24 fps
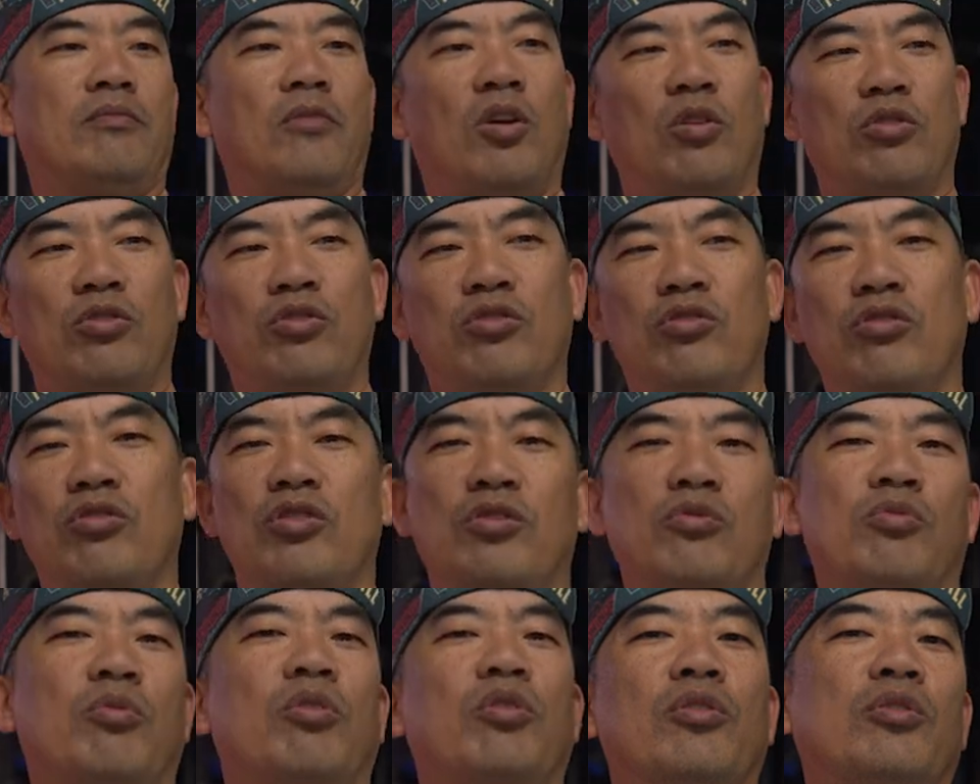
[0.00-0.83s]
Or do you
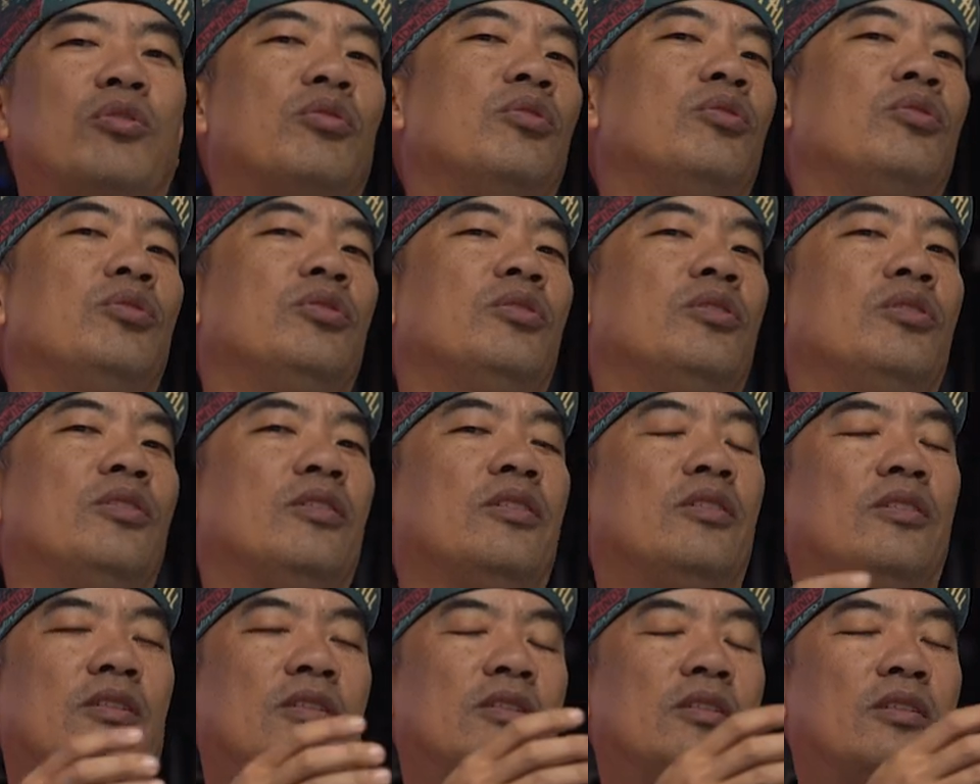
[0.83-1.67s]
just want to
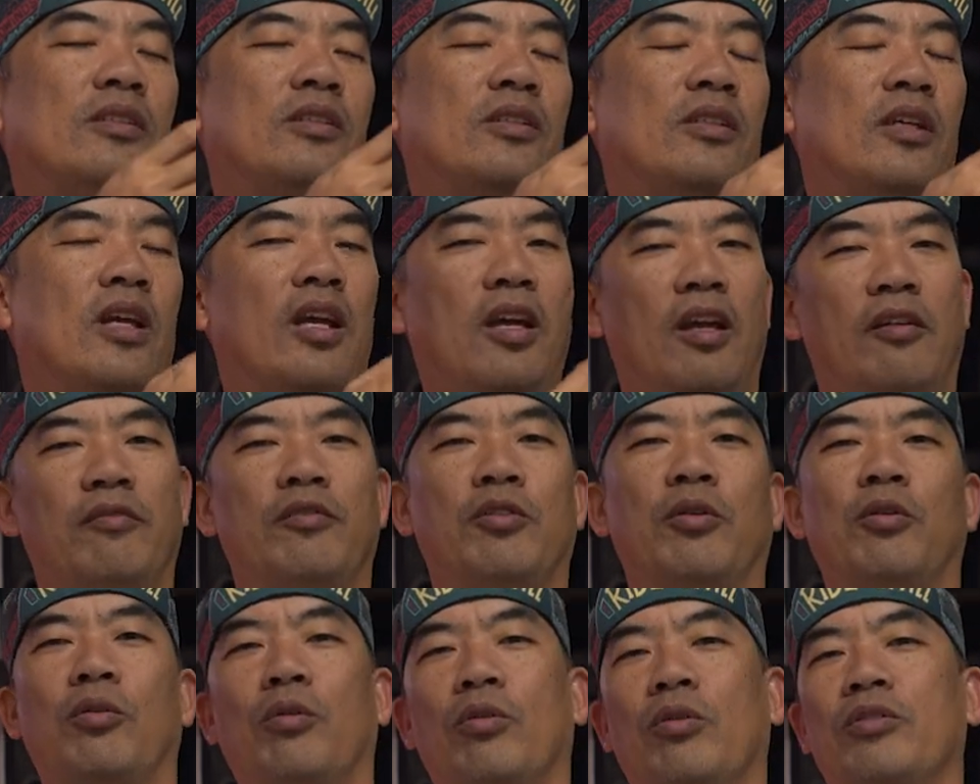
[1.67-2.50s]
have
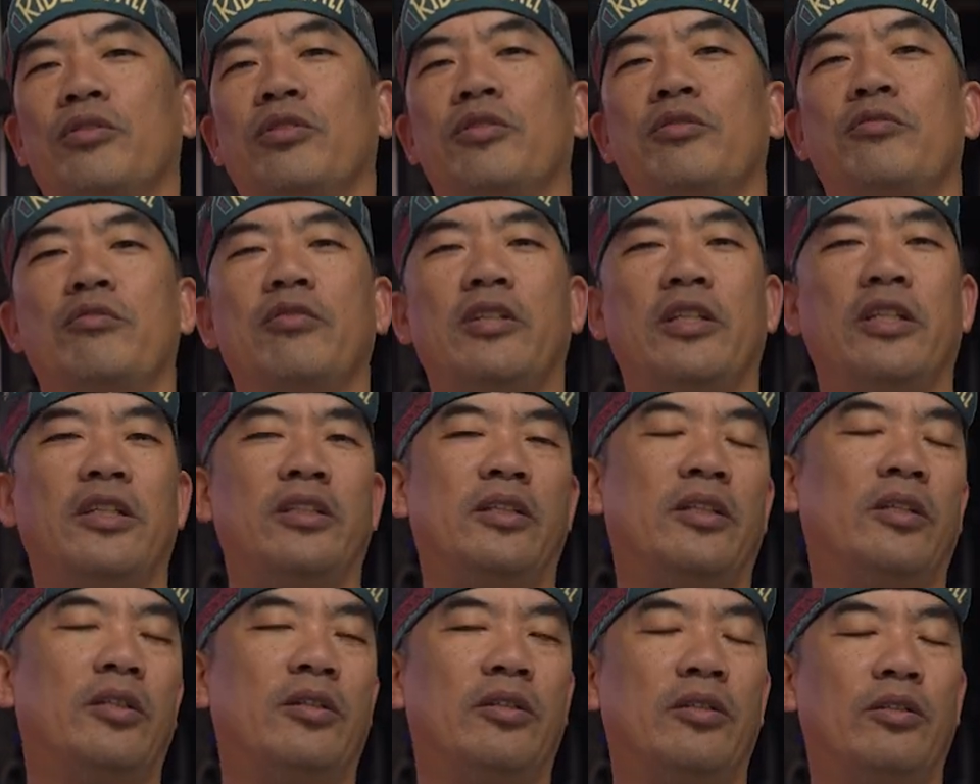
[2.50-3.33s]
the
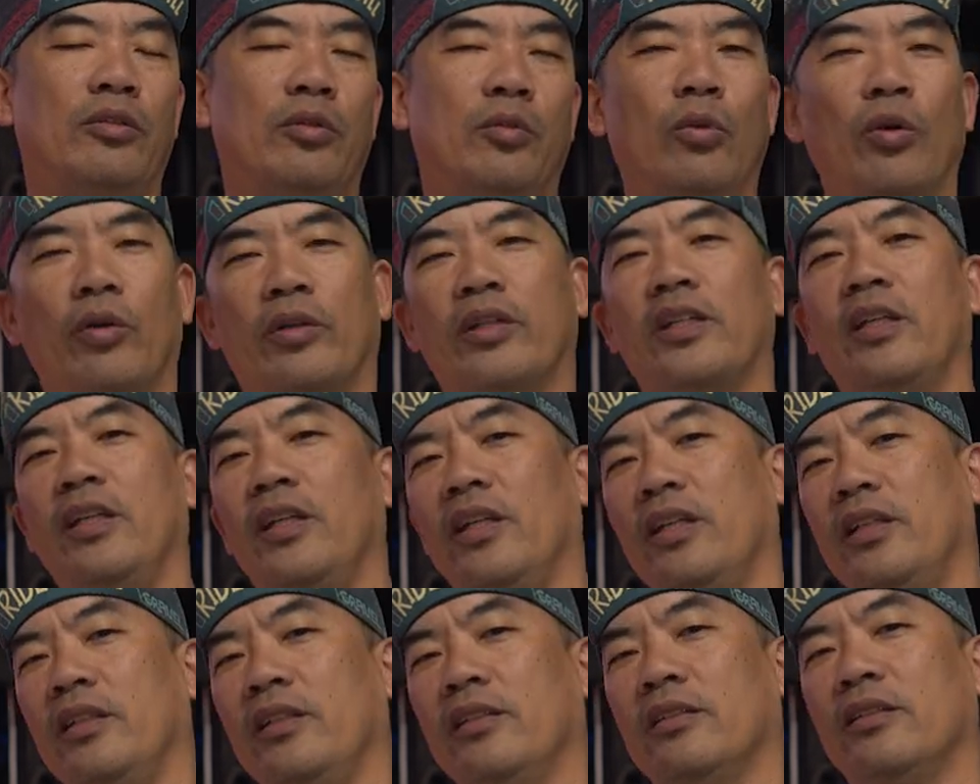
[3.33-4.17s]
ordinary
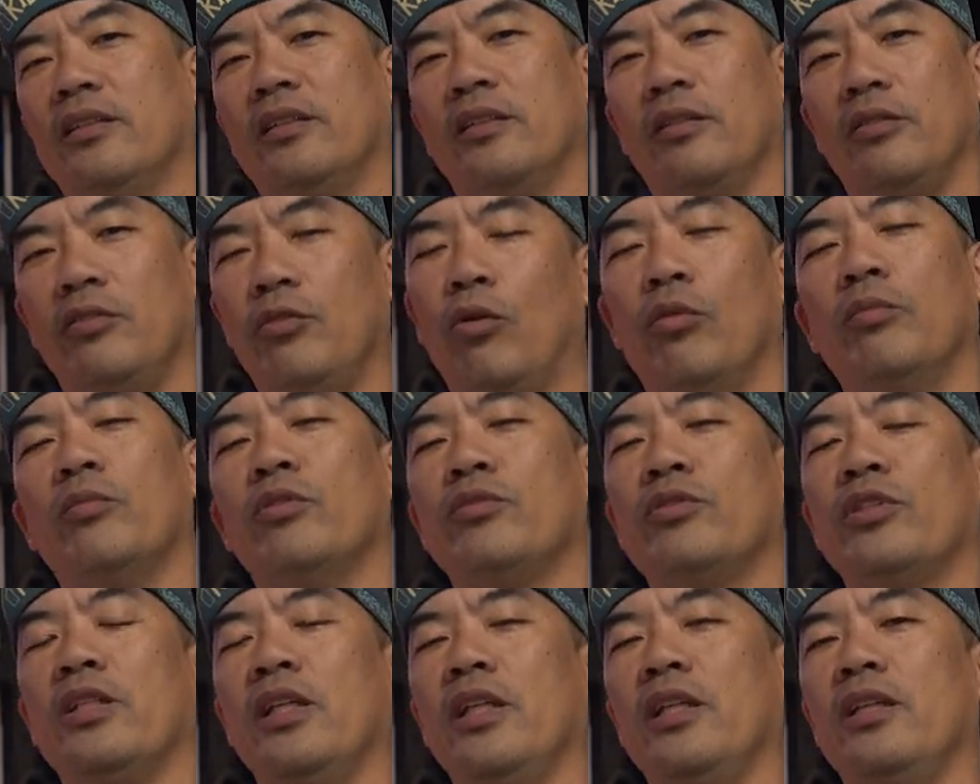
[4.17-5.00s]
working
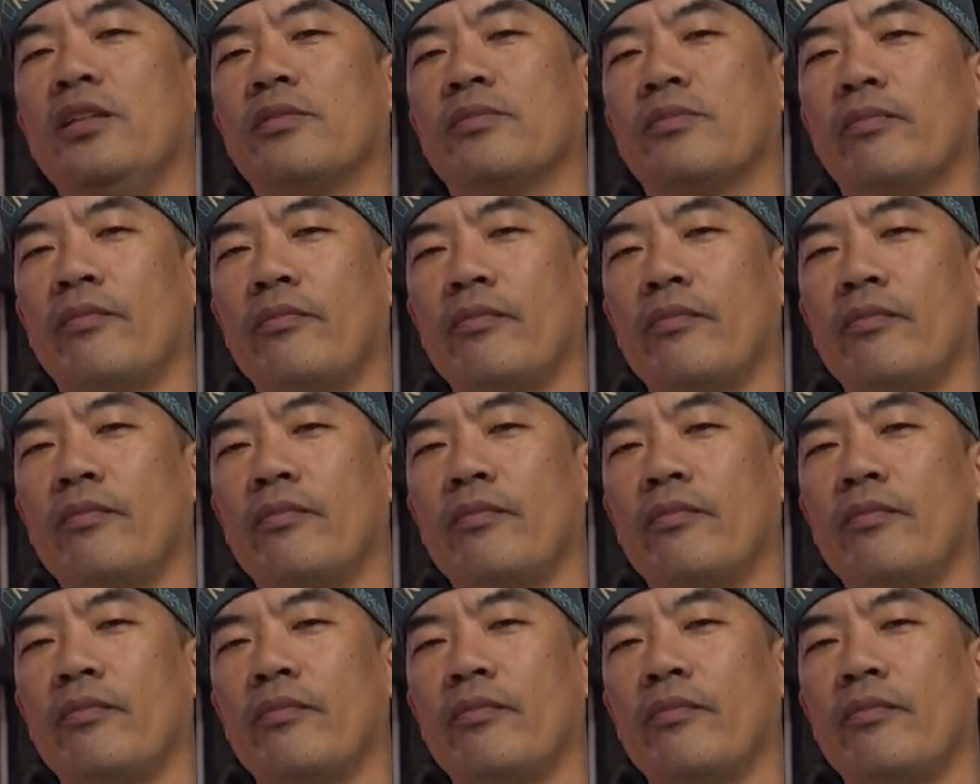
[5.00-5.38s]
normal chain.